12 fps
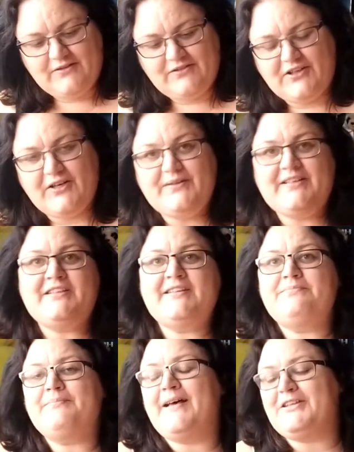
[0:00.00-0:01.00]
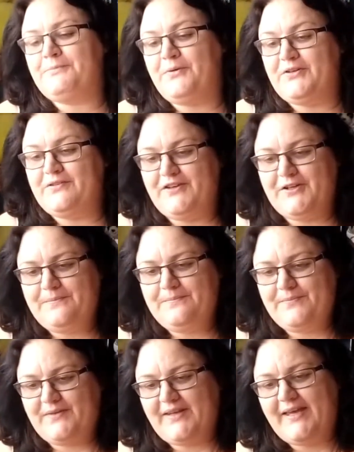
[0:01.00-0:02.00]
So this is Matt's point of view,
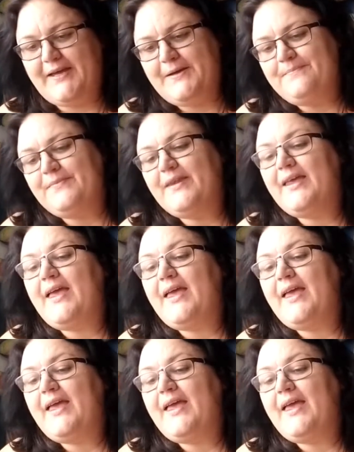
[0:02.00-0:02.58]
okay?